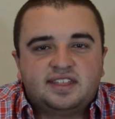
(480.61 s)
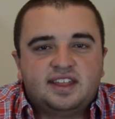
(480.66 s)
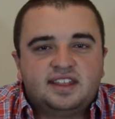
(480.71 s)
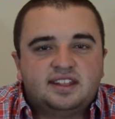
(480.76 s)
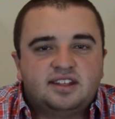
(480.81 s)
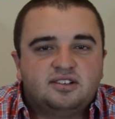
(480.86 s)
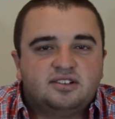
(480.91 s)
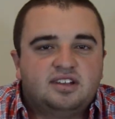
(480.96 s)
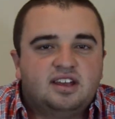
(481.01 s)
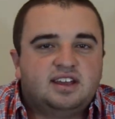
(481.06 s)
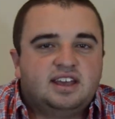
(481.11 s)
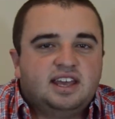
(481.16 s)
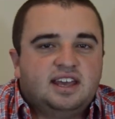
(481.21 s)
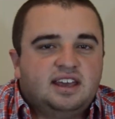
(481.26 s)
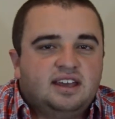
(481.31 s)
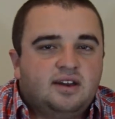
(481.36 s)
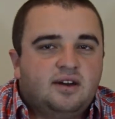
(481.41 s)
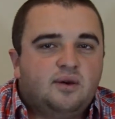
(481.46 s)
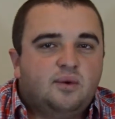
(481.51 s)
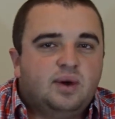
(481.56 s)
that they're
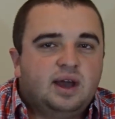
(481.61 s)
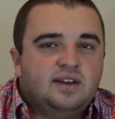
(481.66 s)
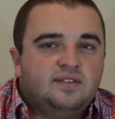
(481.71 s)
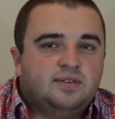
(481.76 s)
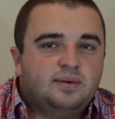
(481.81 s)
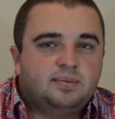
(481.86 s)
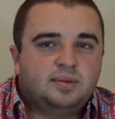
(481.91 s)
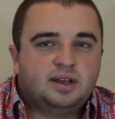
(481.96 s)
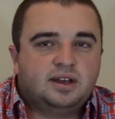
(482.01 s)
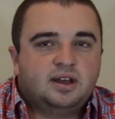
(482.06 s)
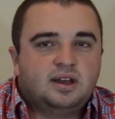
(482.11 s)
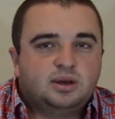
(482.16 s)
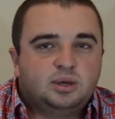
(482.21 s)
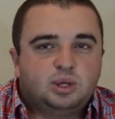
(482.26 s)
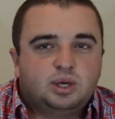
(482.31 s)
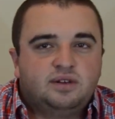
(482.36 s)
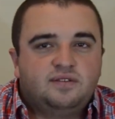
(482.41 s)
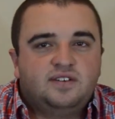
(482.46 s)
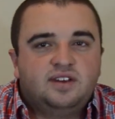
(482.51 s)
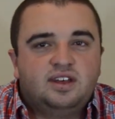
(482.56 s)
taking away from the
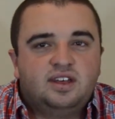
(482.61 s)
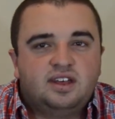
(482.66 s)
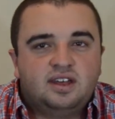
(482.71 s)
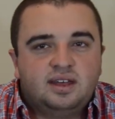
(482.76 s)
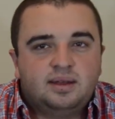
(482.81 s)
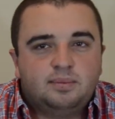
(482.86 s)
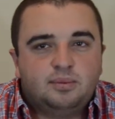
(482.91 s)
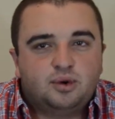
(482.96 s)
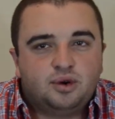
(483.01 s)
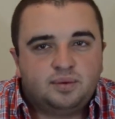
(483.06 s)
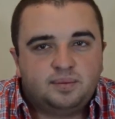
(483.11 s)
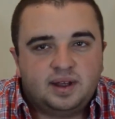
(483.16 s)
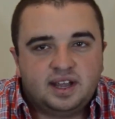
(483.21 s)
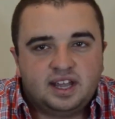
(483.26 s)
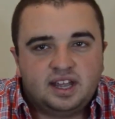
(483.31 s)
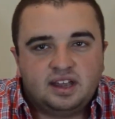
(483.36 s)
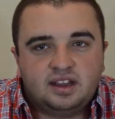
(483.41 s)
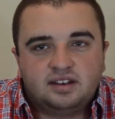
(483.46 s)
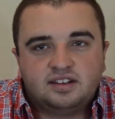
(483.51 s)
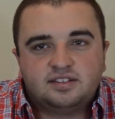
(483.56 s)
country feel and more
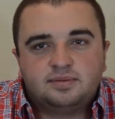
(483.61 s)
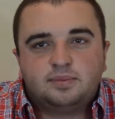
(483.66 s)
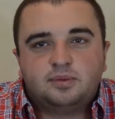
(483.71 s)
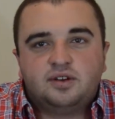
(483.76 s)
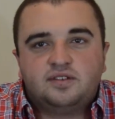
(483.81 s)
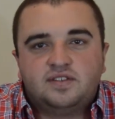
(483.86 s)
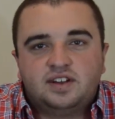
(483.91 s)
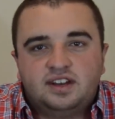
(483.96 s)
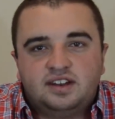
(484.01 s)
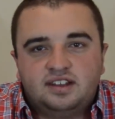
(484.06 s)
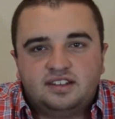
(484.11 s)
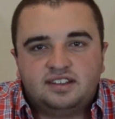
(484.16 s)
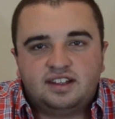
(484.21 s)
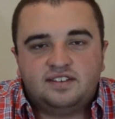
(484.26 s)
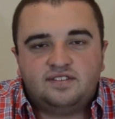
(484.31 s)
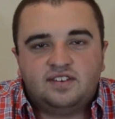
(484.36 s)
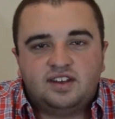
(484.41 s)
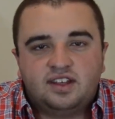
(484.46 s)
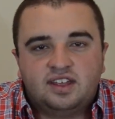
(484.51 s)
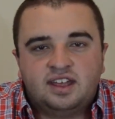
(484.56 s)
making it just more of a
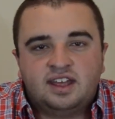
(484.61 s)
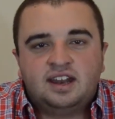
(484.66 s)
Disney feel.